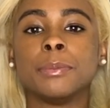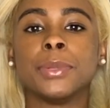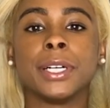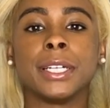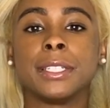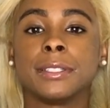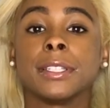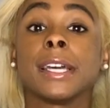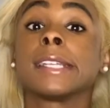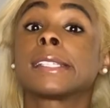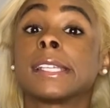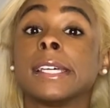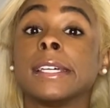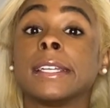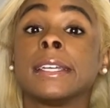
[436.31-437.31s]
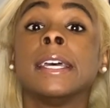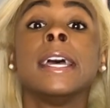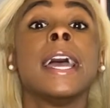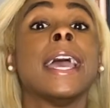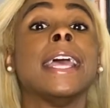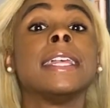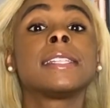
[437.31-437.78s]
but they said
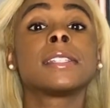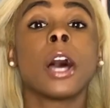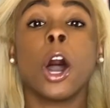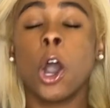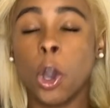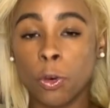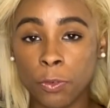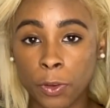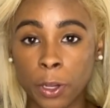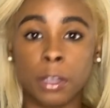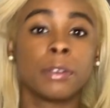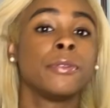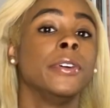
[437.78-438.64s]
it's over.